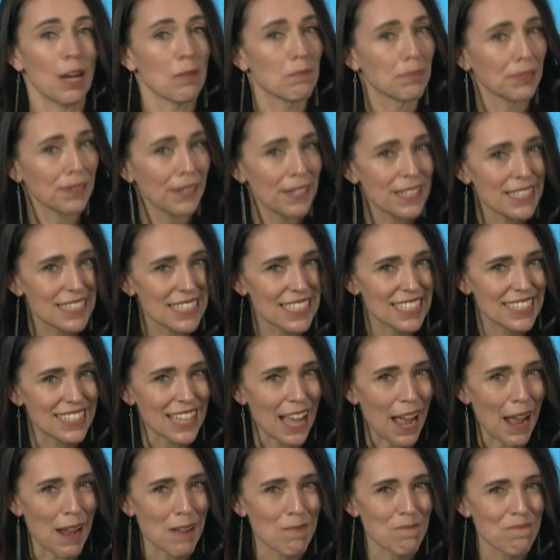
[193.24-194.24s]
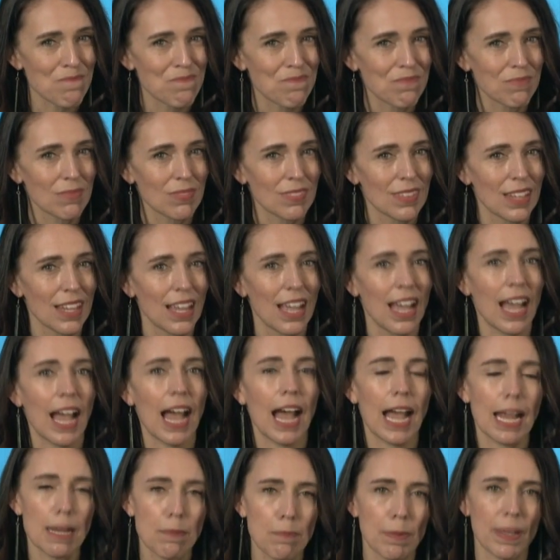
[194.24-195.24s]
And I'm pleased to say
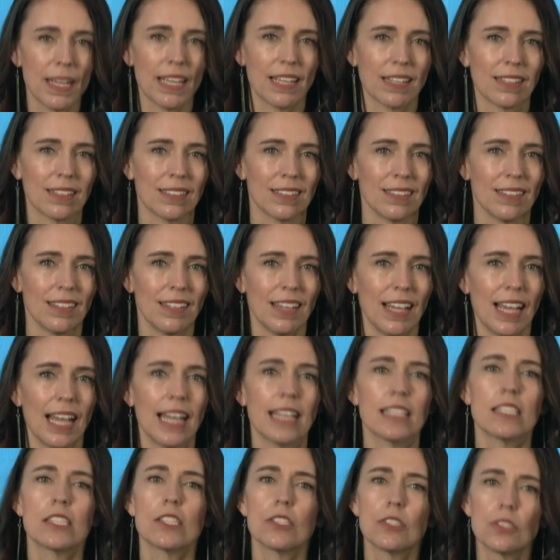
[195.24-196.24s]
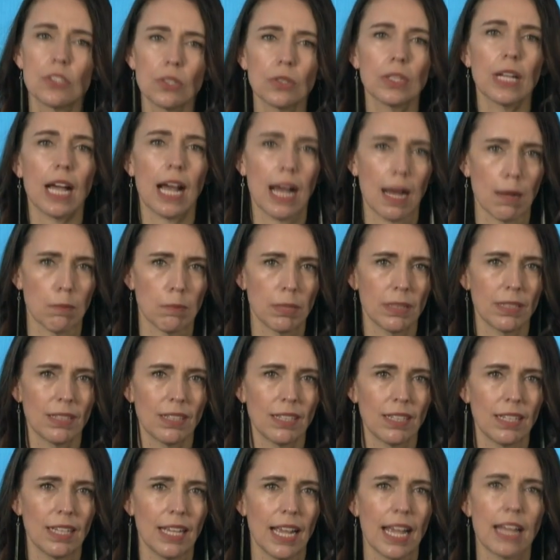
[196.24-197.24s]
APEC has stood up
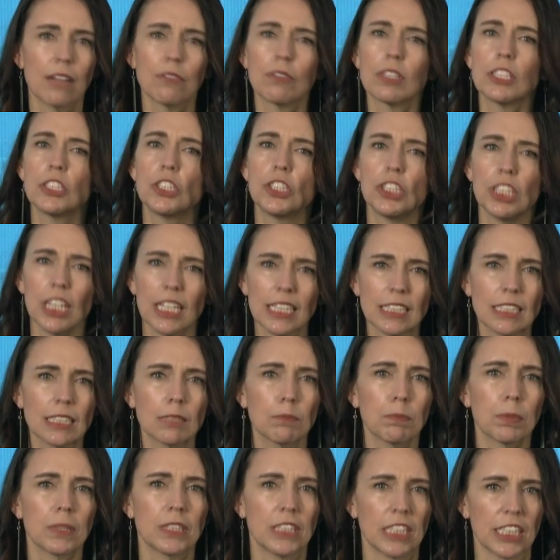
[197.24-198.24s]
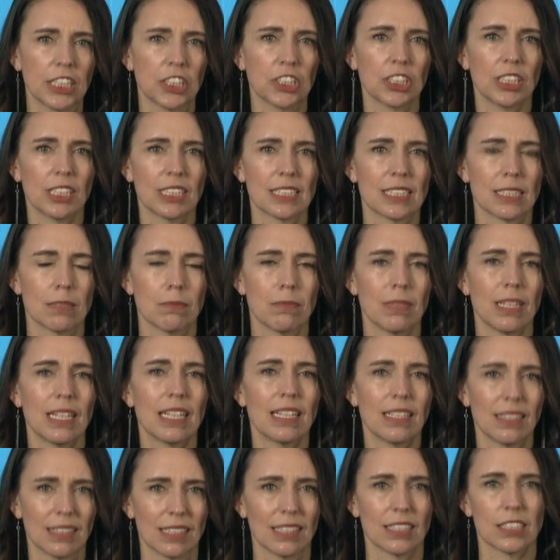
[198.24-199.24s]
and rejected protectionism
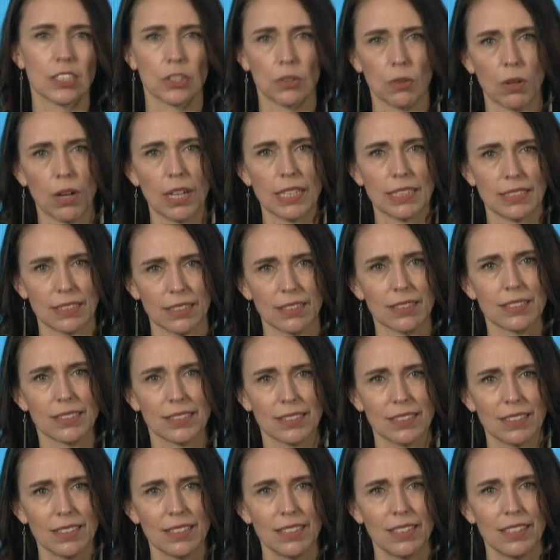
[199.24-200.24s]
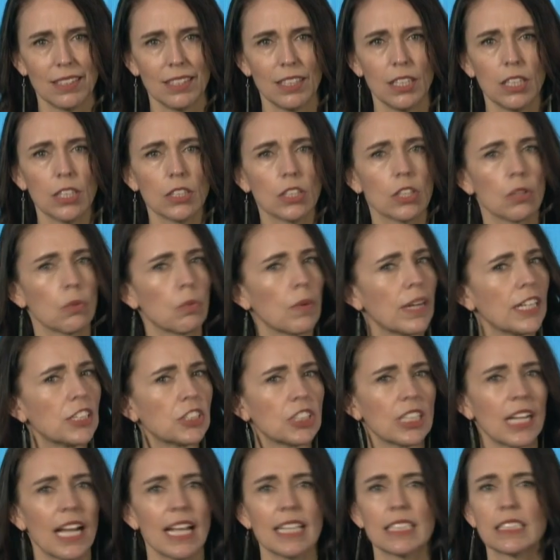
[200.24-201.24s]
in this crisis. The
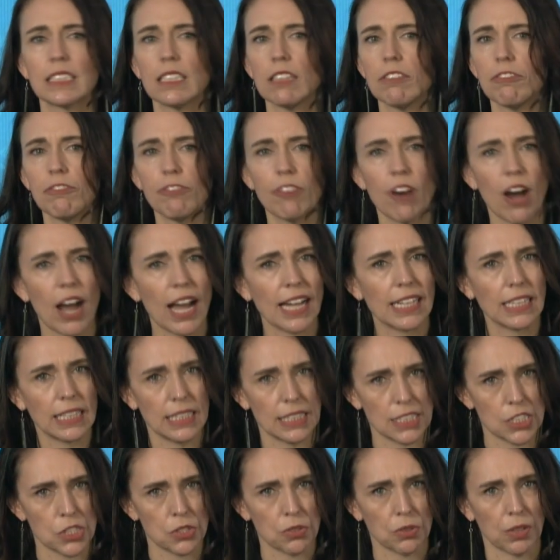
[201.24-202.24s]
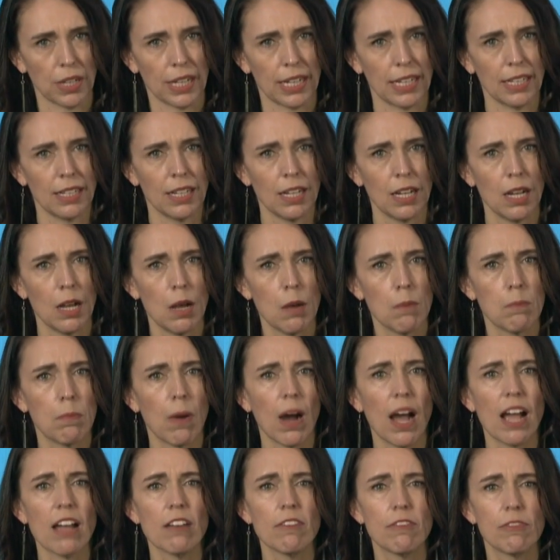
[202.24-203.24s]
region has defied history
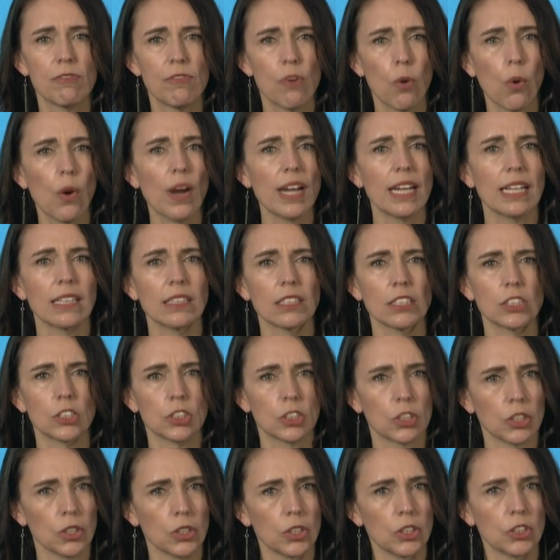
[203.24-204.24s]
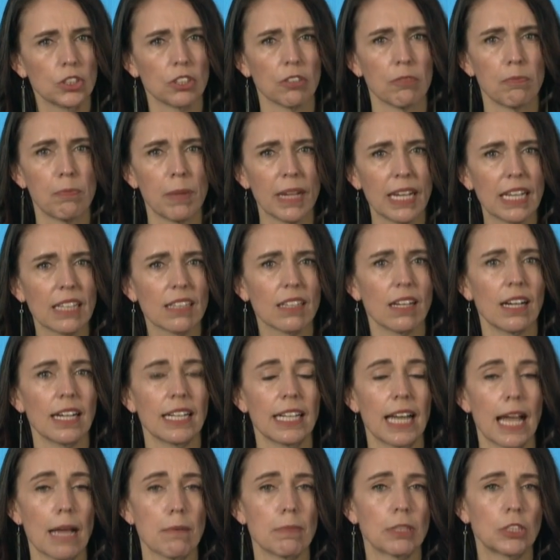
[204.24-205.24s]
by avoiding the scourge of beggar
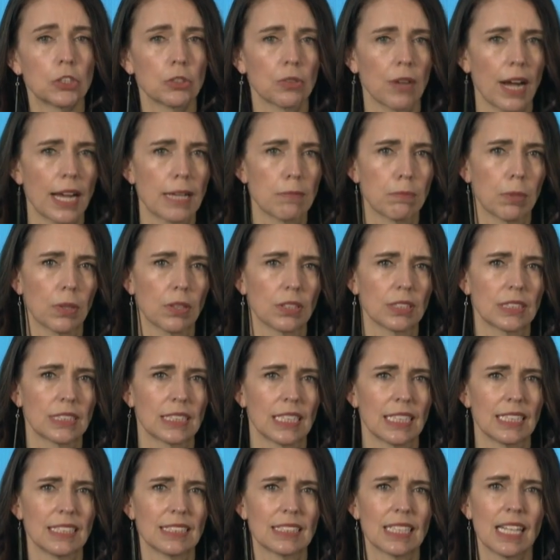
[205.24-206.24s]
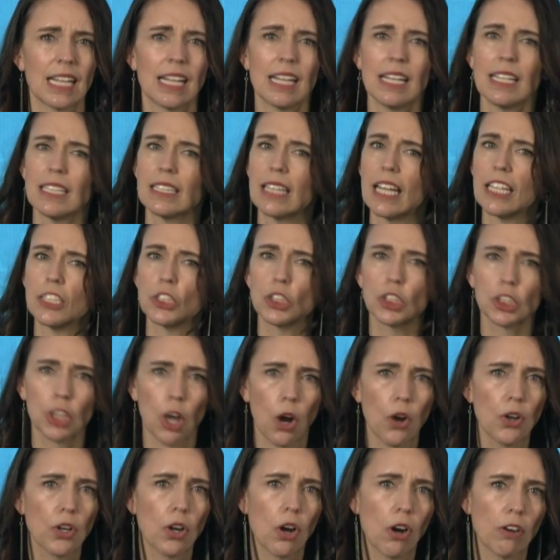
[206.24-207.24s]
thy neighbour trade policies that
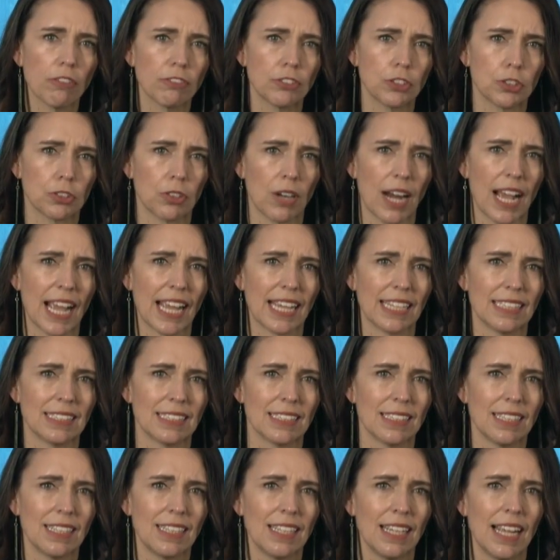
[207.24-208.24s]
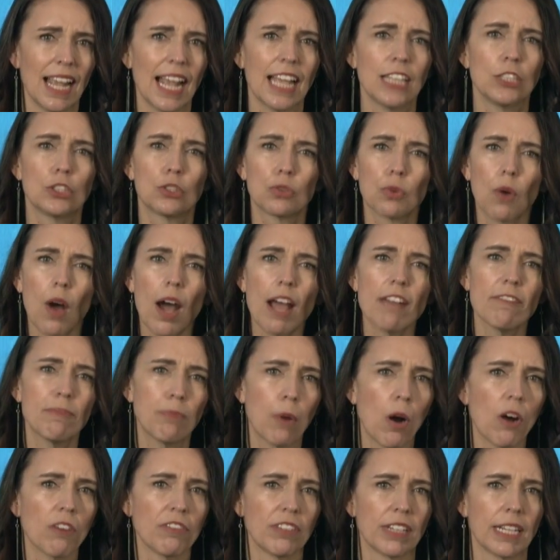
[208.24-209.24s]
choke off trade and
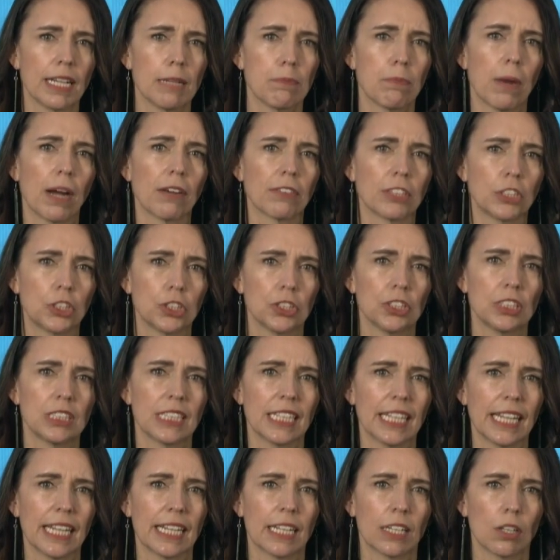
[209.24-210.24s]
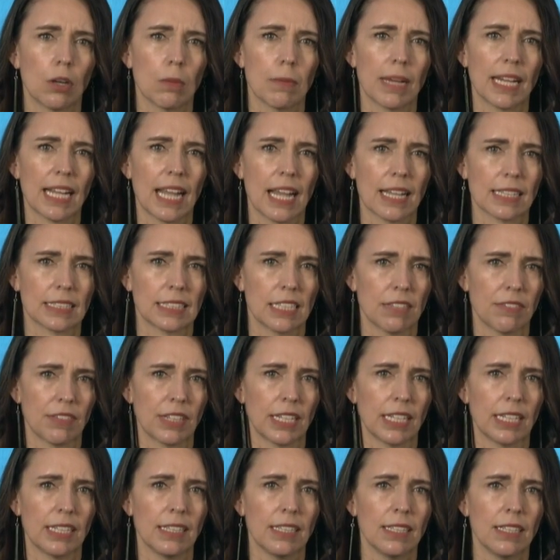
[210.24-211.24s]
drive poverty by reducing economic
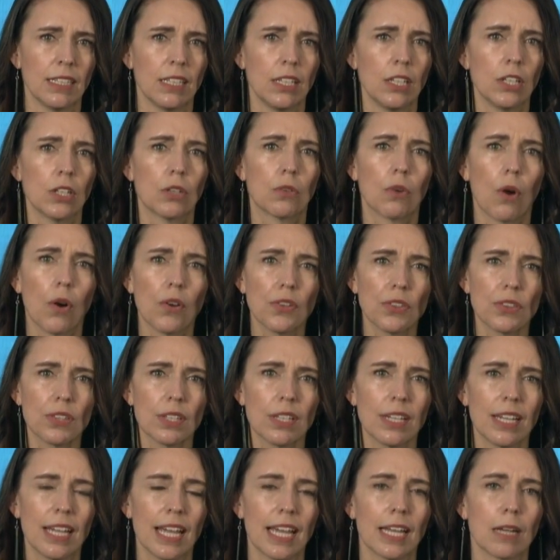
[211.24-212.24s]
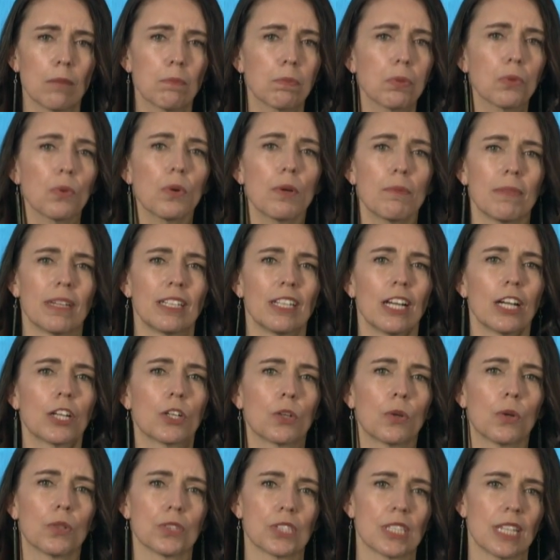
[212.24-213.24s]
activity, growth, and employment
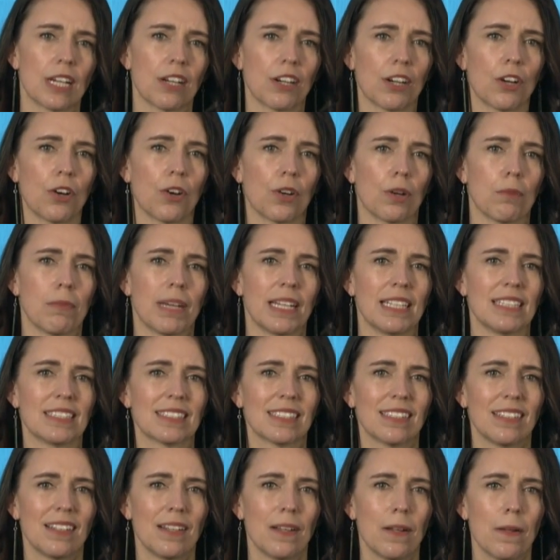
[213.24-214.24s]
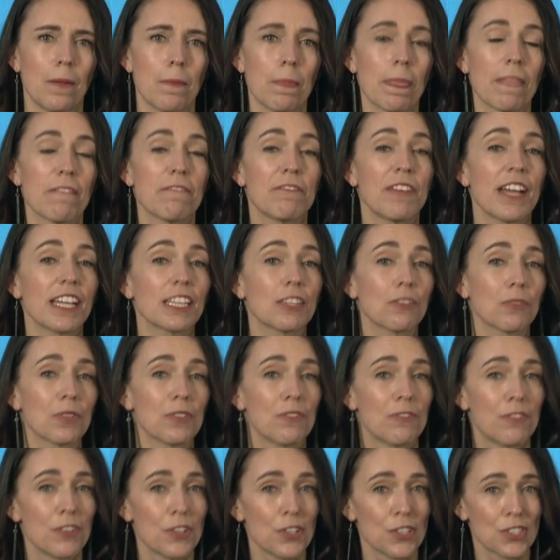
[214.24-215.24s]
across our economies. In fact, the
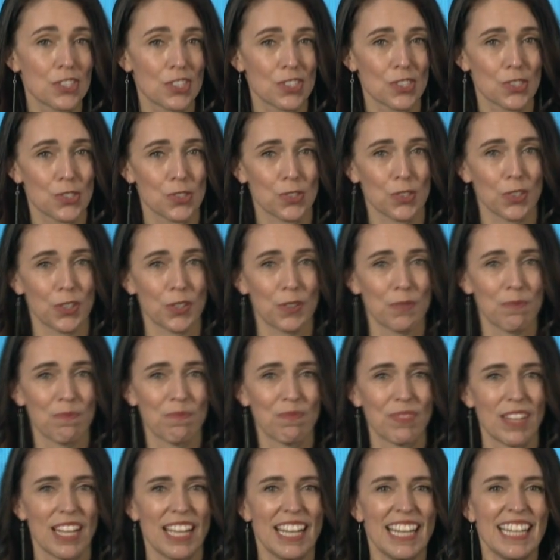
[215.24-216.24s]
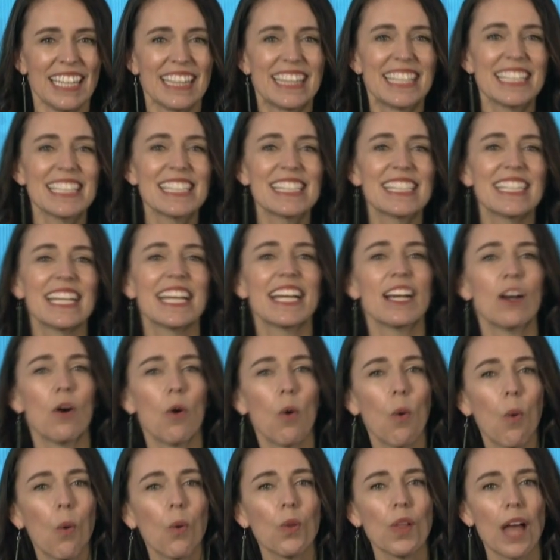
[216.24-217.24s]
reverse is true. This
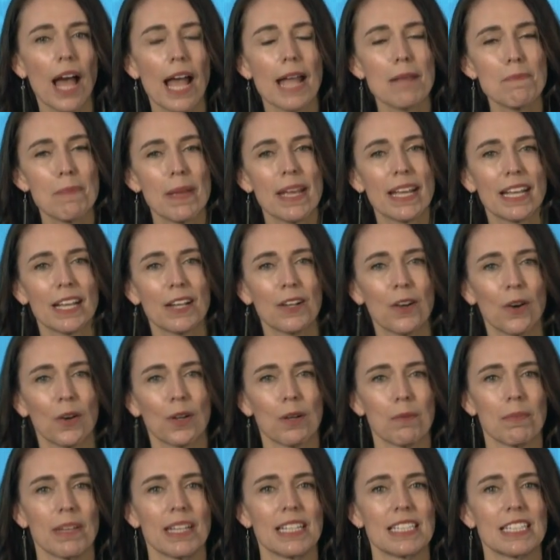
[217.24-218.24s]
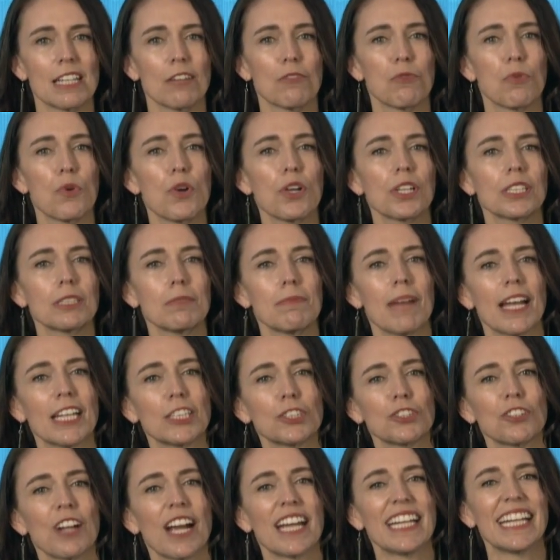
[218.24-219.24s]
year, all APEC economies have worked to
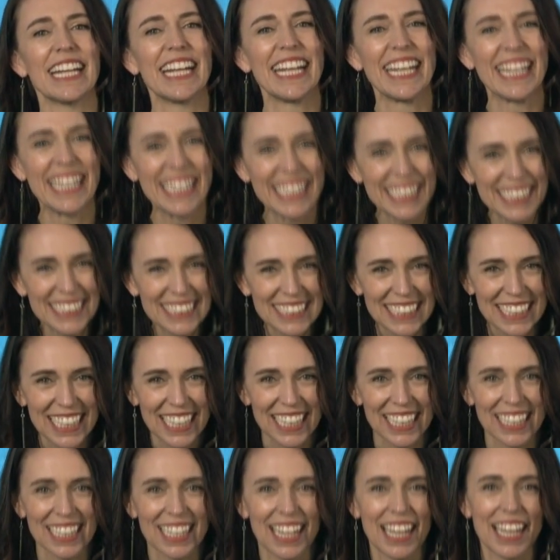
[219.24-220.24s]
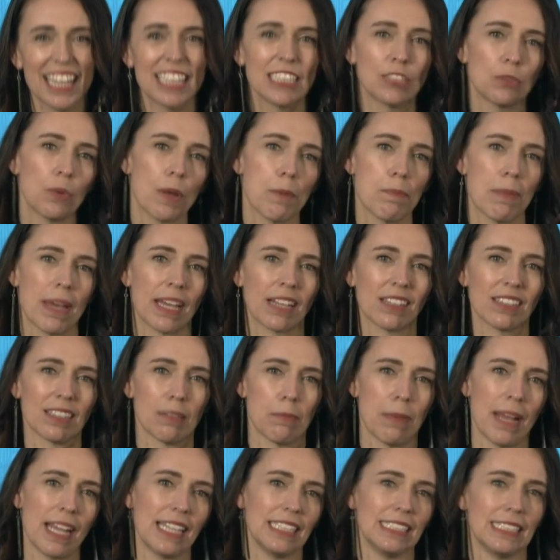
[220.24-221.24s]
make trade easier as we
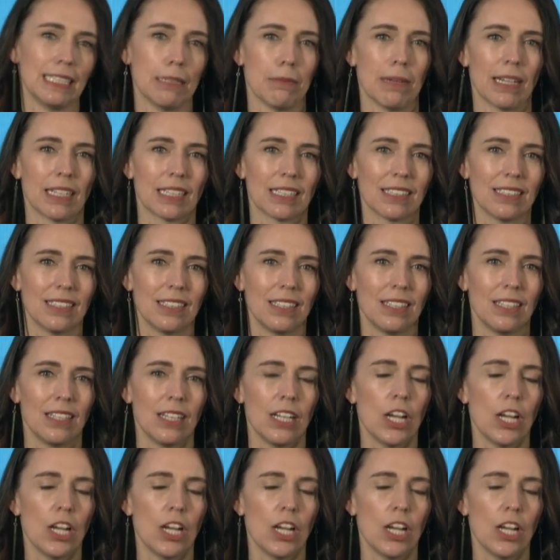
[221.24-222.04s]
battle the pandemic.